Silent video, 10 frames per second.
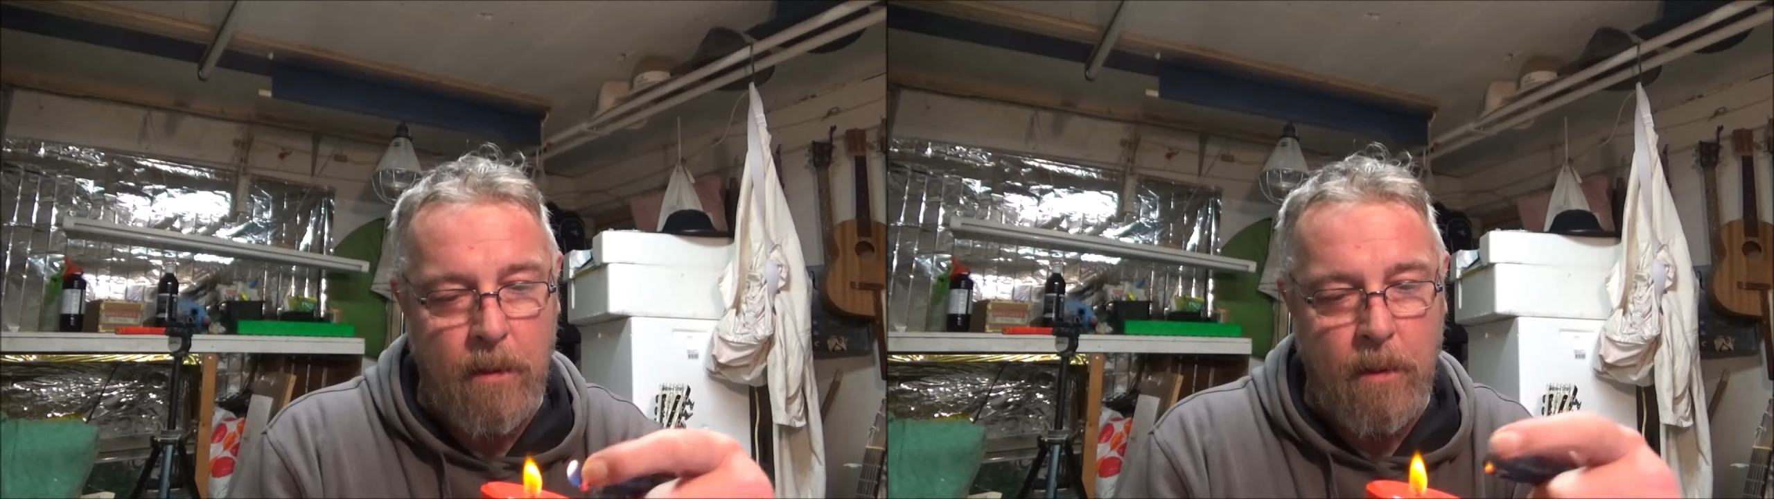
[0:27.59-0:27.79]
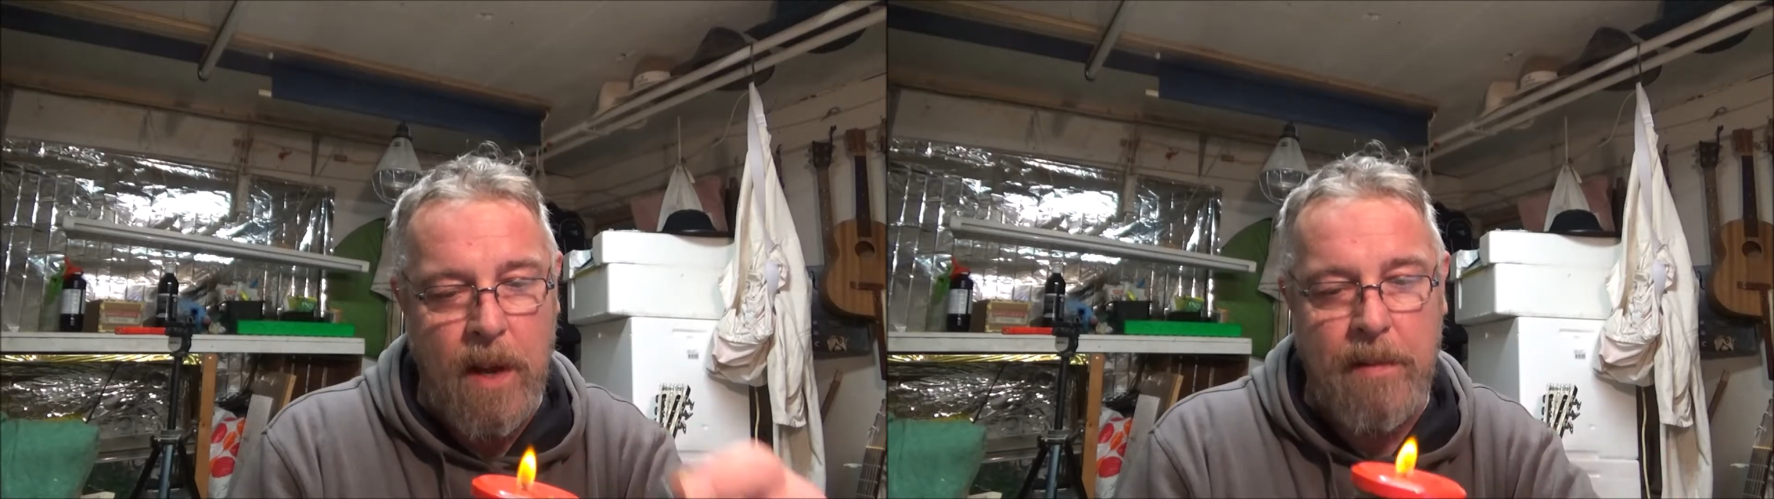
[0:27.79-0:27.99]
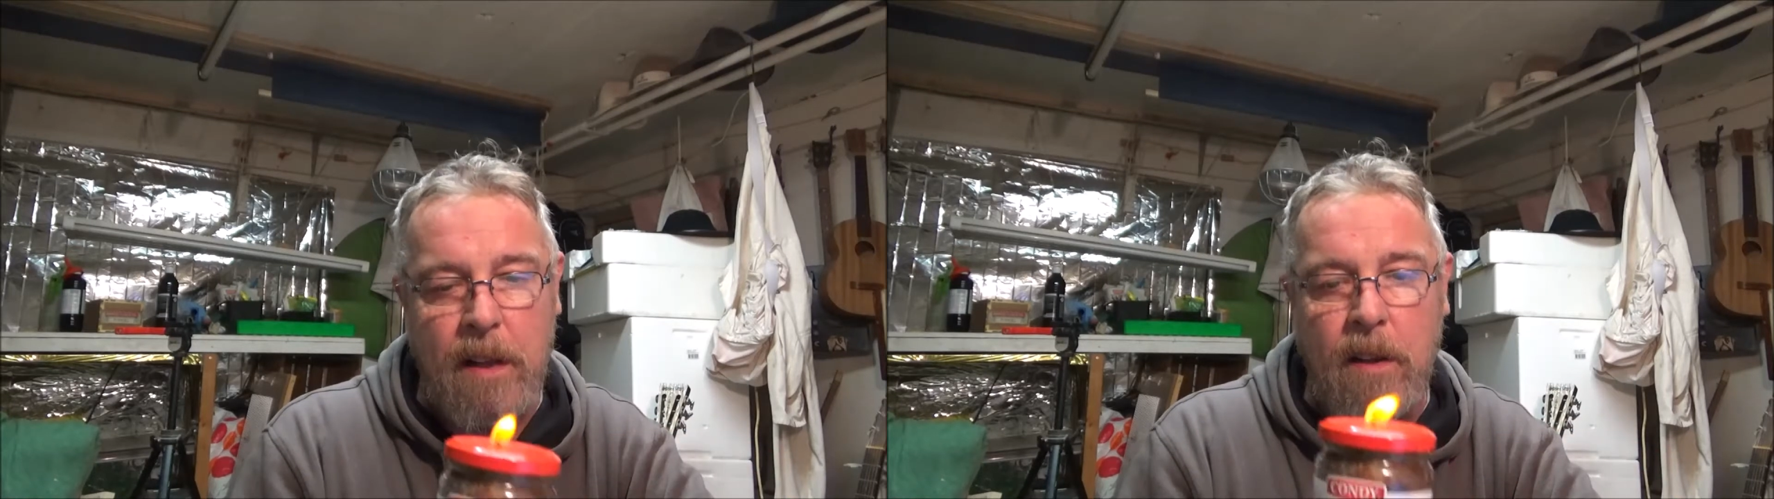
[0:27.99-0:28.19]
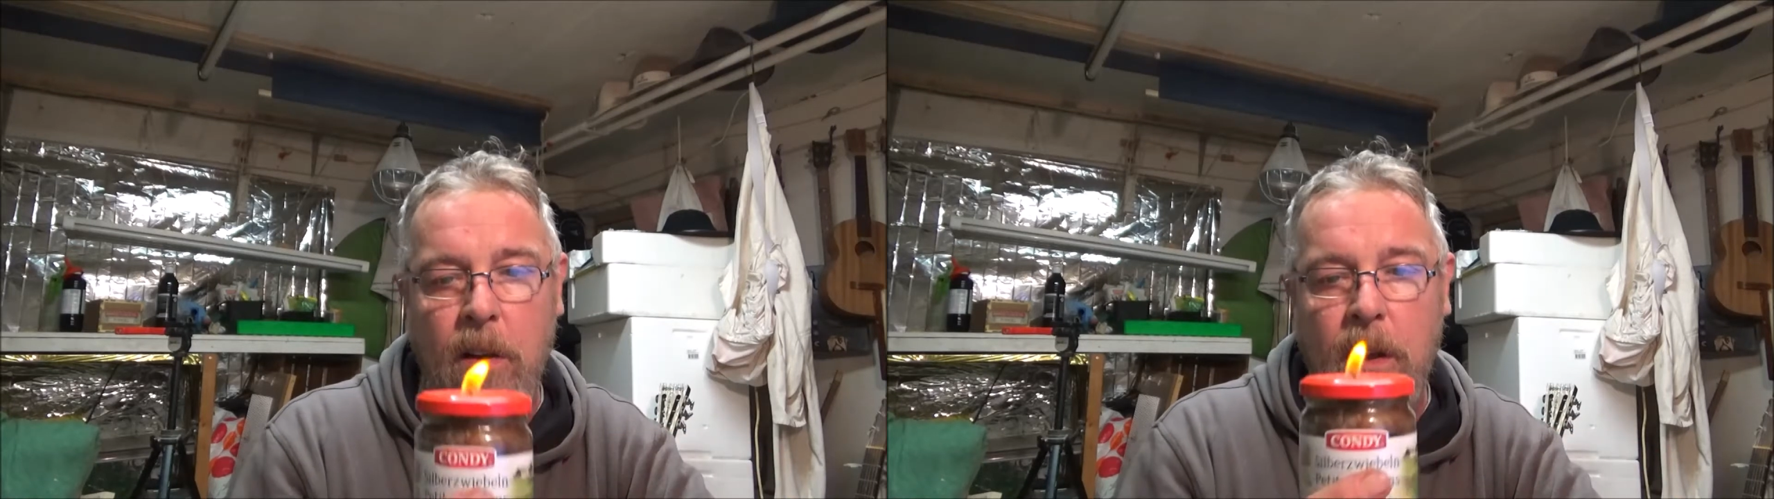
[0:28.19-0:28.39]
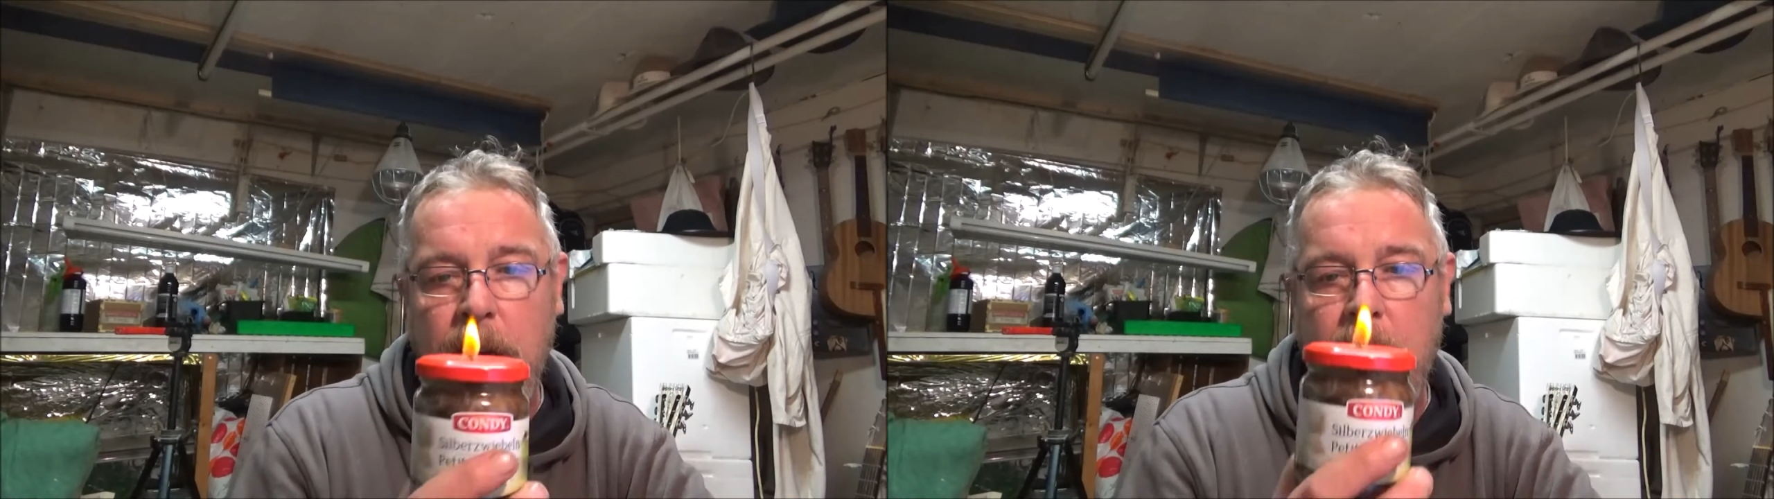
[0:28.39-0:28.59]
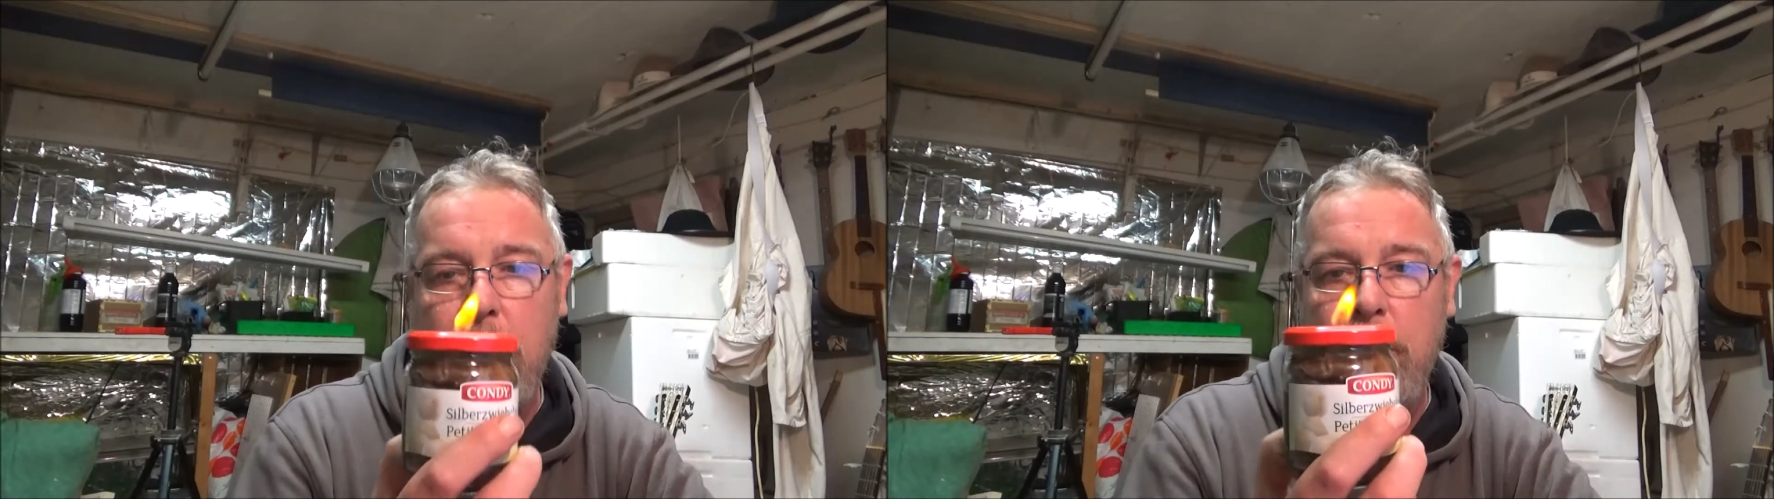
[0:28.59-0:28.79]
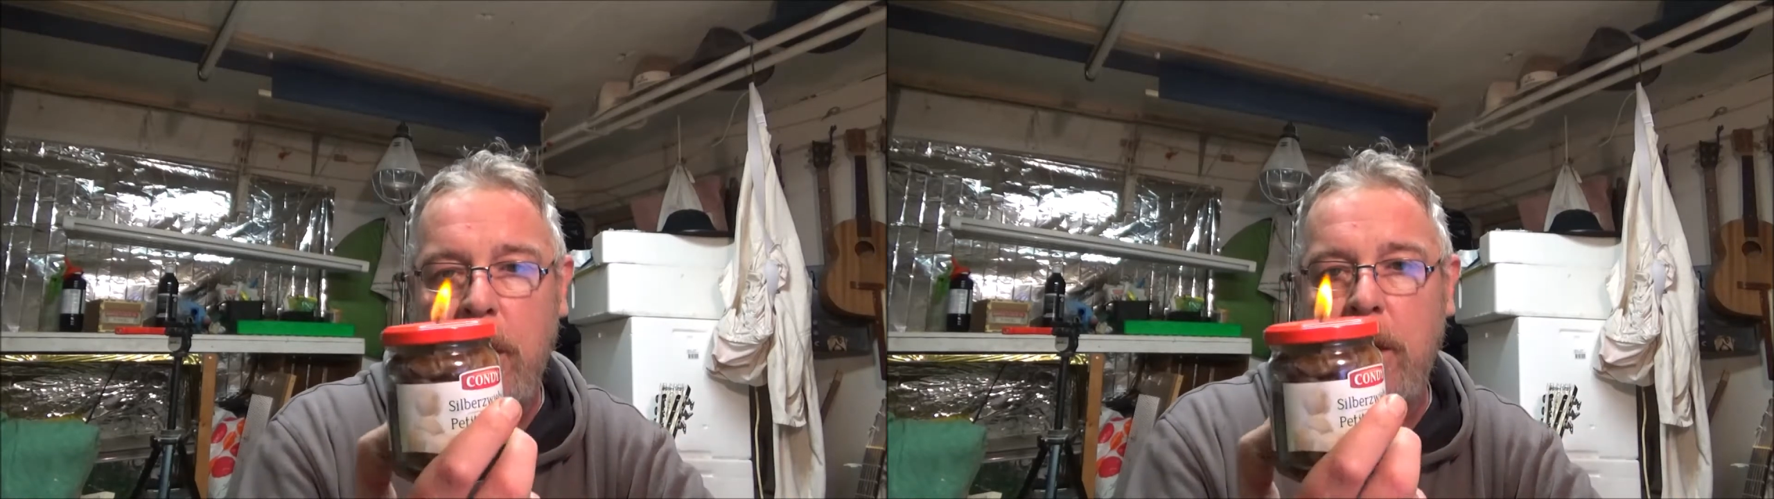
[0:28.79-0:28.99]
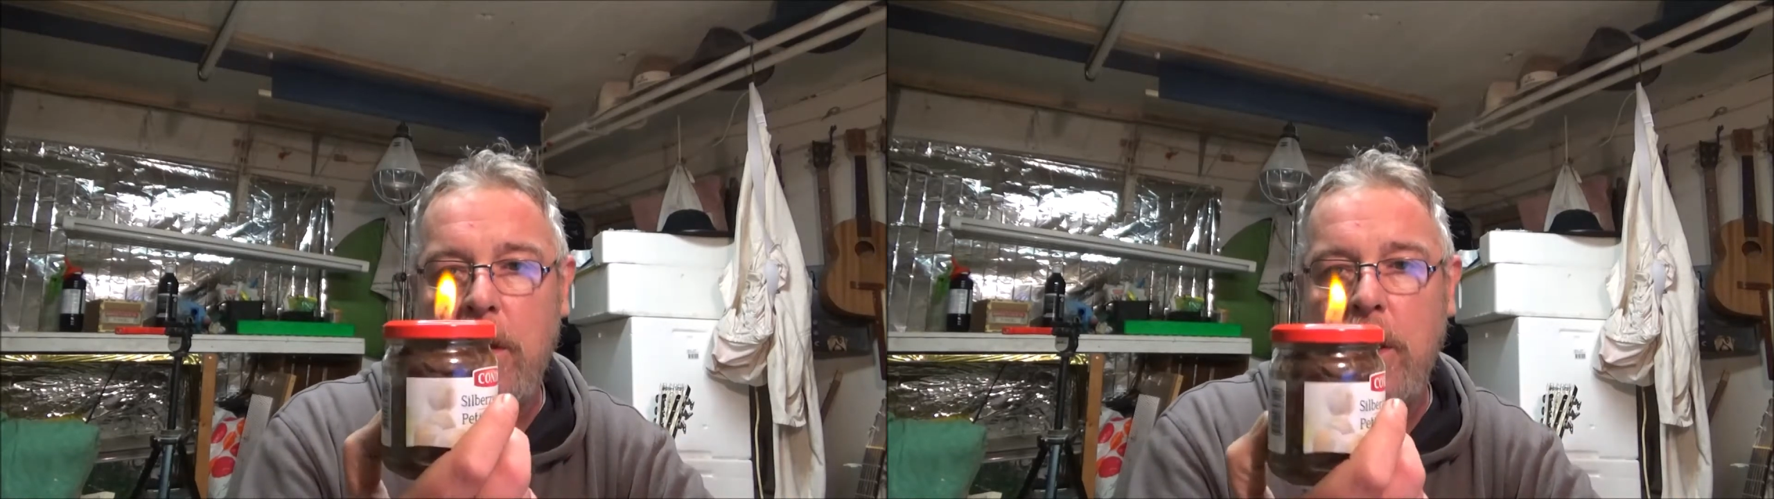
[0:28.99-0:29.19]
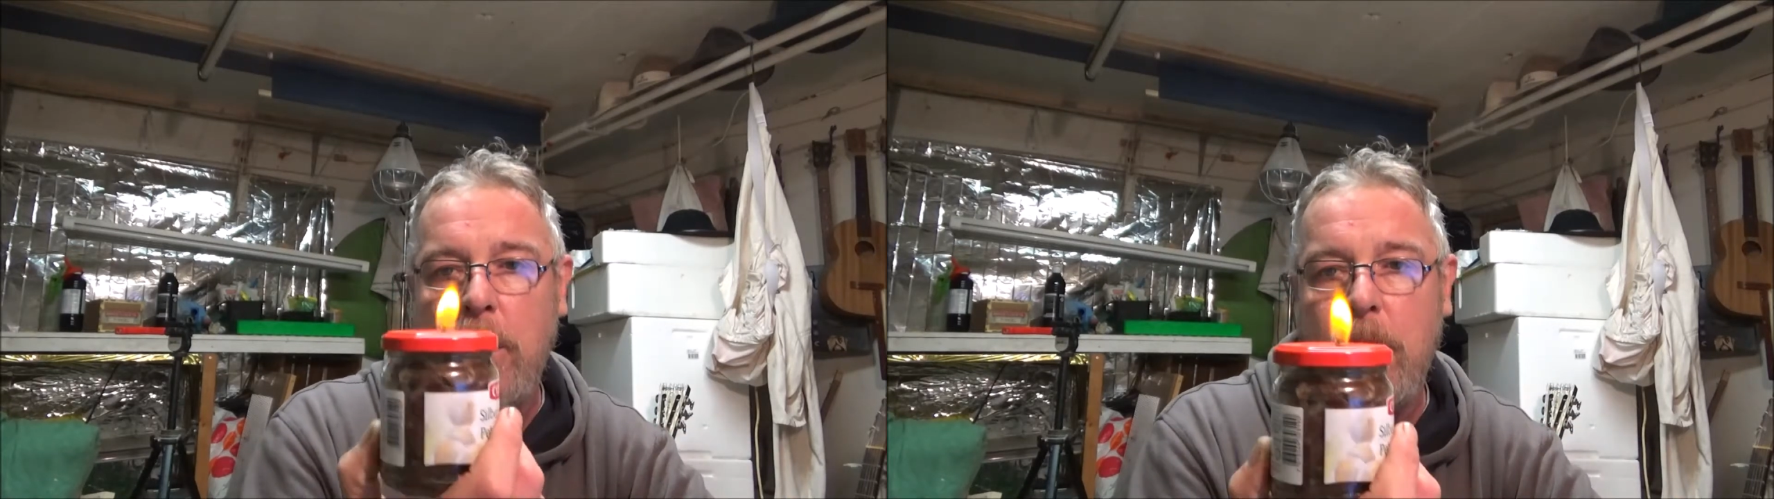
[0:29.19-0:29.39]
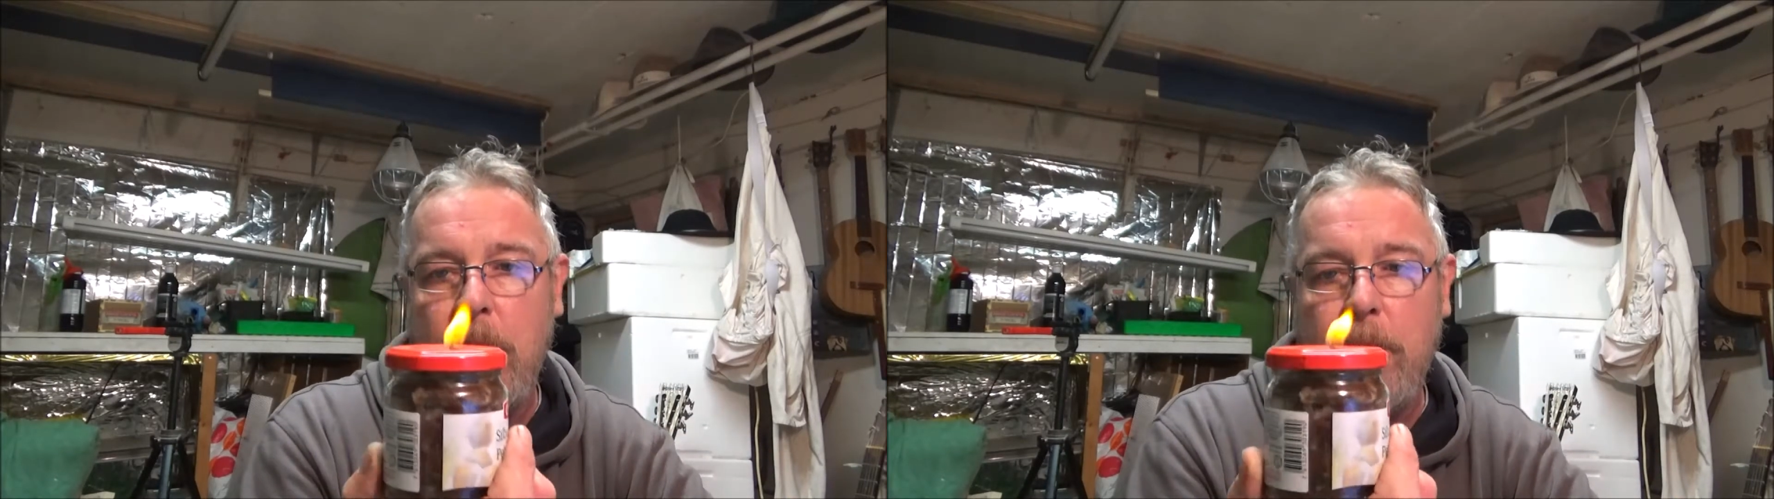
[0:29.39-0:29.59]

We have alcohol here because